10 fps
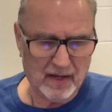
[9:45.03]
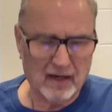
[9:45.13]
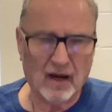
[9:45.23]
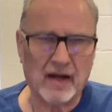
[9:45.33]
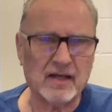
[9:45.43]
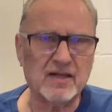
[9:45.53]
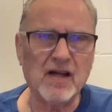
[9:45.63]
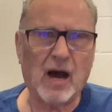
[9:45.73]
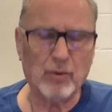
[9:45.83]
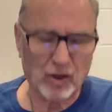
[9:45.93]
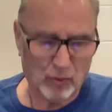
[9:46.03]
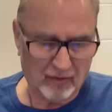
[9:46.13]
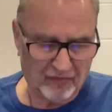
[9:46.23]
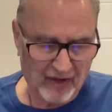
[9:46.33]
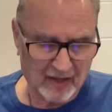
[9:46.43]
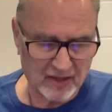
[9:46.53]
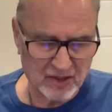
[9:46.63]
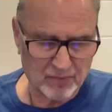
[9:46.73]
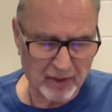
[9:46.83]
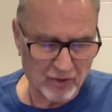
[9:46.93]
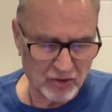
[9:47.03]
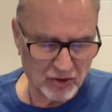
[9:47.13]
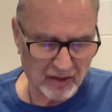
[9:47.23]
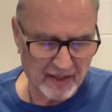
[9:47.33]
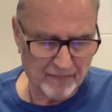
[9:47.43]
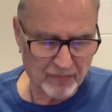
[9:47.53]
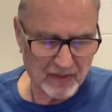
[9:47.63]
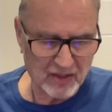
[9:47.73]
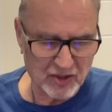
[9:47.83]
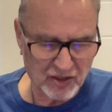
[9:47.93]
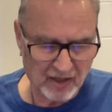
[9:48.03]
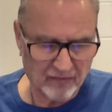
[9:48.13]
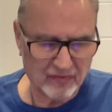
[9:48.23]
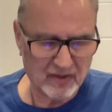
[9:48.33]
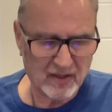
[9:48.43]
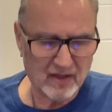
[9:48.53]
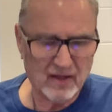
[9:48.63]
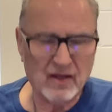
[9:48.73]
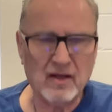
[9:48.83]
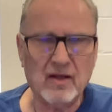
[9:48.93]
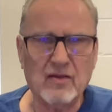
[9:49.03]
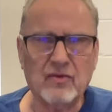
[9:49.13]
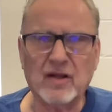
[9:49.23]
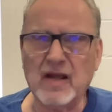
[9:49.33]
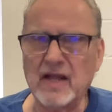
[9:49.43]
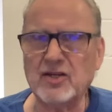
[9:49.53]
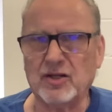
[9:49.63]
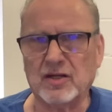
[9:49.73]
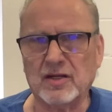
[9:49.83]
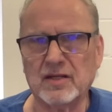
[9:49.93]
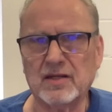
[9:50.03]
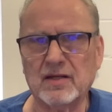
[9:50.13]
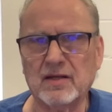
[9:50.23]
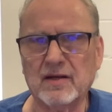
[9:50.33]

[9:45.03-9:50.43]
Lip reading: and, like a domino effect, spiritually shift the nations.